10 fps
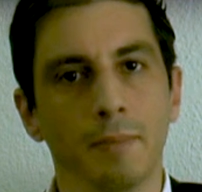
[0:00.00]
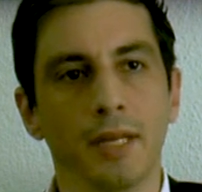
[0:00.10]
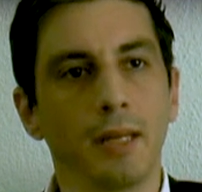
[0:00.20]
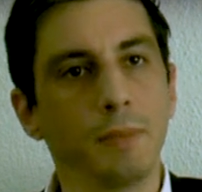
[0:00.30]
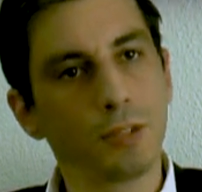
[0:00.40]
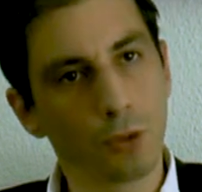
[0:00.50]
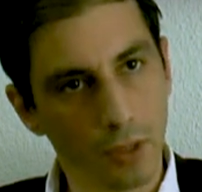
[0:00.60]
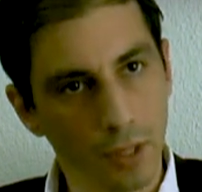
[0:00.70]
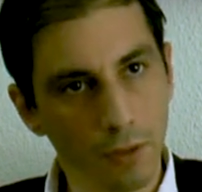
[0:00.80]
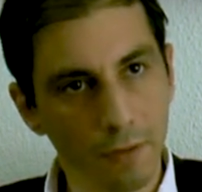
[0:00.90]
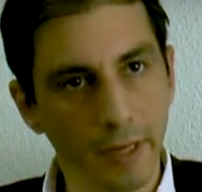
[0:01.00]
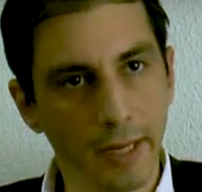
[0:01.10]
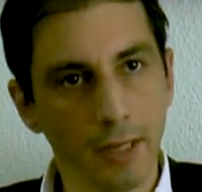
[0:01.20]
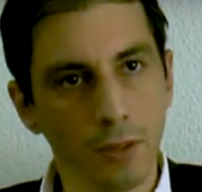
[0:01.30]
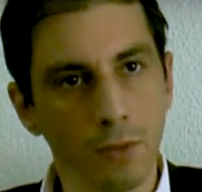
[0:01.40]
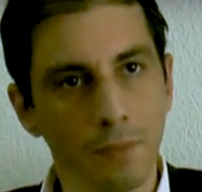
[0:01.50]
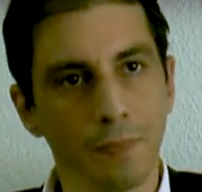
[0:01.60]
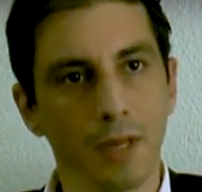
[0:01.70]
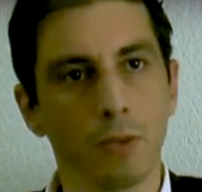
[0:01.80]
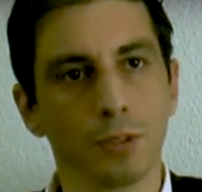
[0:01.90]
My name is Rodrigo Figueredo.
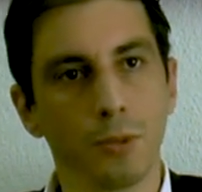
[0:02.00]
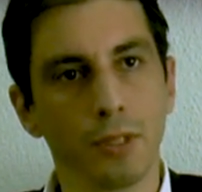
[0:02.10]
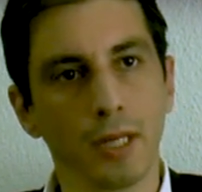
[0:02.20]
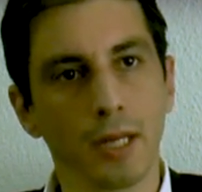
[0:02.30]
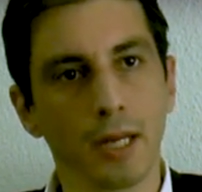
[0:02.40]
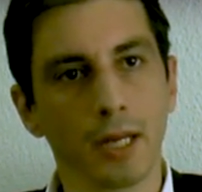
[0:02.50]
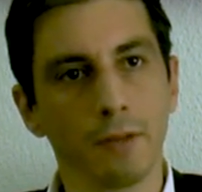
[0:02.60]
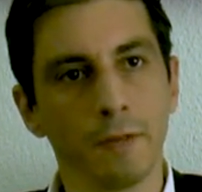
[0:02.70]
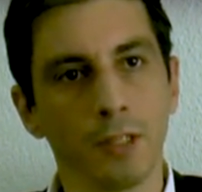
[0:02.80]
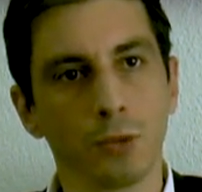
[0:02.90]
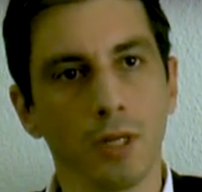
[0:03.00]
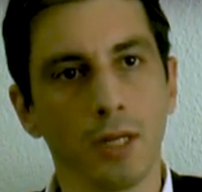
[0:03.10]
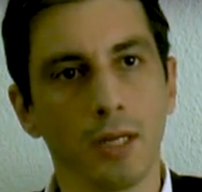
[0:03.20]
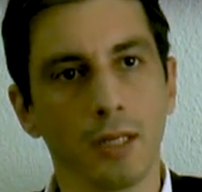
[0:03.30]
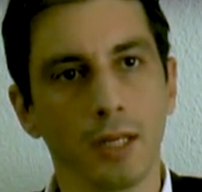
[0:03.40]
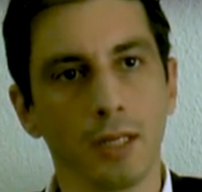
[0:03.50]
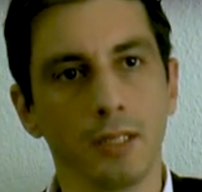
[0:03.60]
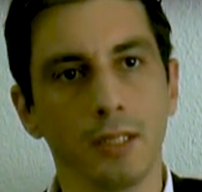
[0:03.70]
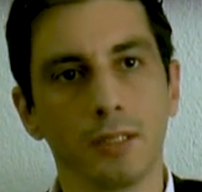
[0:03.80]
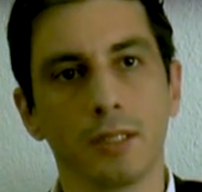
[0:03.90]
I was born in Caracas, Venezuela in
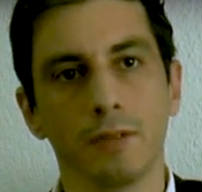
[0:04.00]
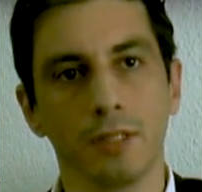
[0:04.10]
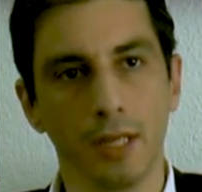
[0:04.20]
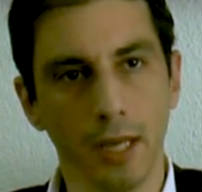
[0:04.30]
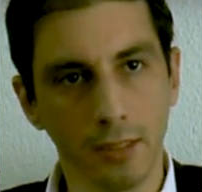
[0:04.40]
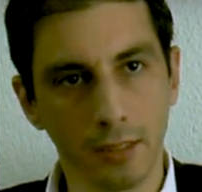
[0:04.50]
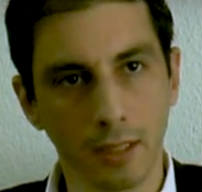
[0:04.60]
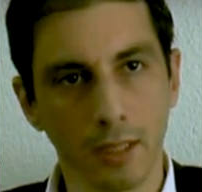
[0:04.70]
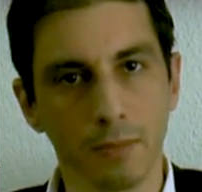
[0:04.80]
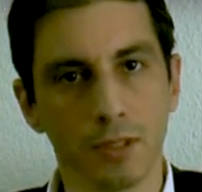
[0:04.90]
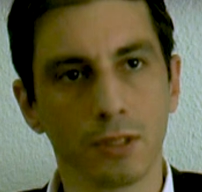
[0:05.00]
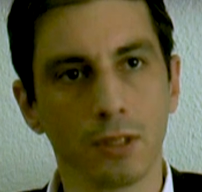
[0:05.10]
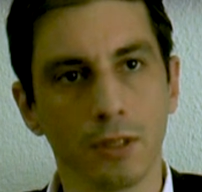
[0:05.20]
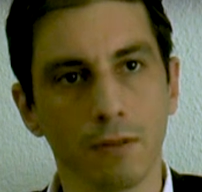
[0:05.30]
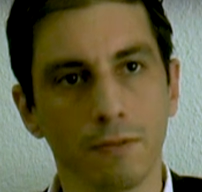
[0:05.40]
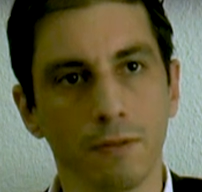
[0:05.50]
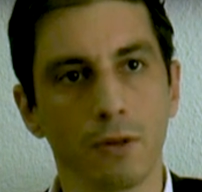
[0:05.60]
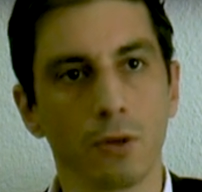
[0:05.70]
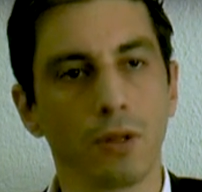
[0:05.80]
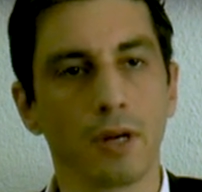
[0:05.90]
1978. I'm the son of
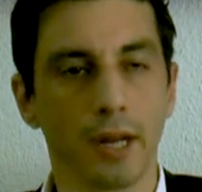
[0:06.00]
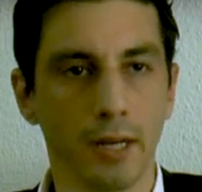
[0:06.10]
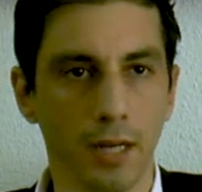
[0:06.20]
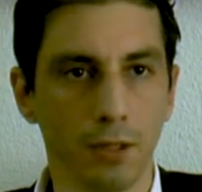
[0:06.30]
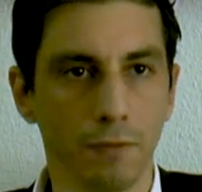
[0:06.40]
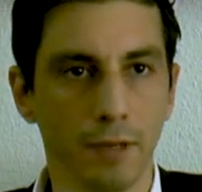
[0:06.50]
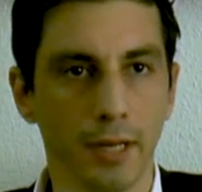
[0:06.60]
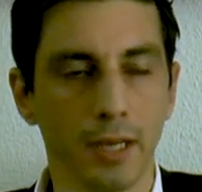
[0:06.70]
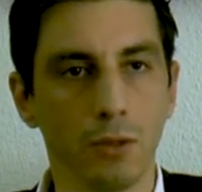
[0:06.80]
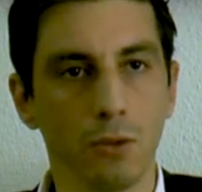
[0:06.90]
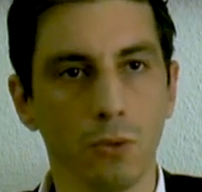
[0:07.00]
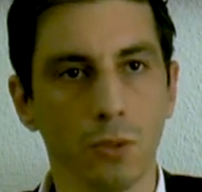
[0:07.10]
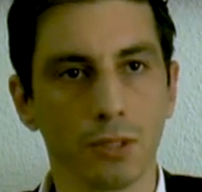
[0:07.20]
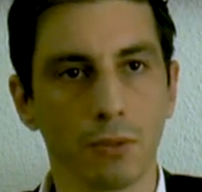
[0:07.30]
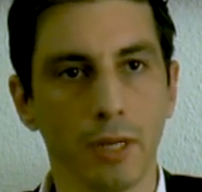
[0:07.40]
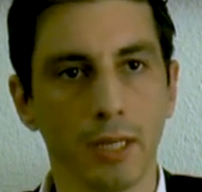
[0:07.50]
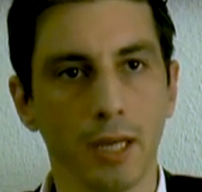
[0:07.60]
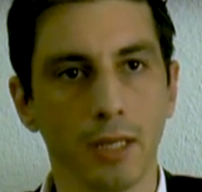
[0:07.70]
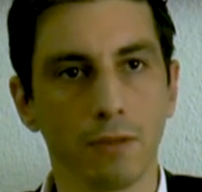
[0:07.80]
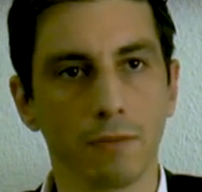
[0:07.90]
uh, Reinaldo Figueredo, who was the right
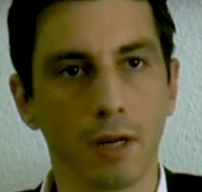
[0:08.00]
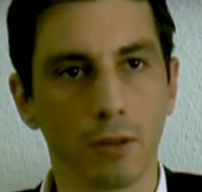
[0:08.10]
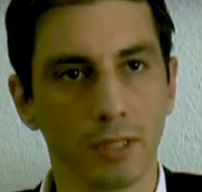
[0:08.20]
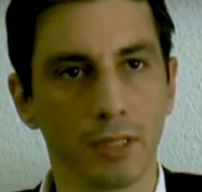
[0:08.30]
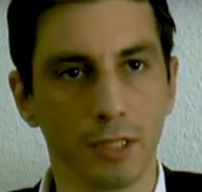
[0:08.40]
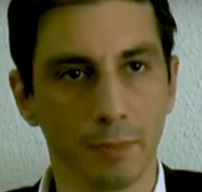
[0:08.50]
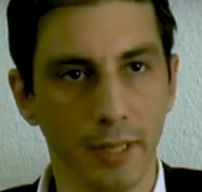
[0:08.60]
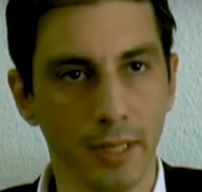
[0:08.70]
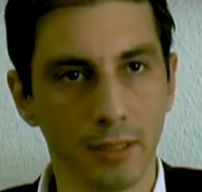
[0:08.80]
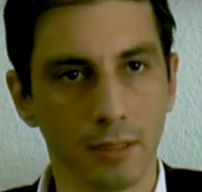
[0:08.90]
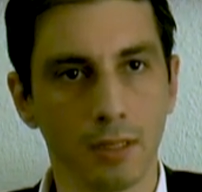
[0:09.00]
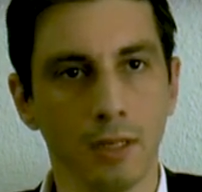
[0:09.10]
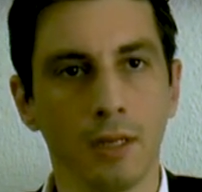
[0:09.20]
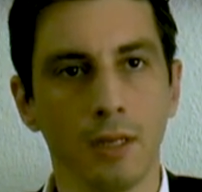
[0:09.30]
hand of Carlos Andrés Pérez.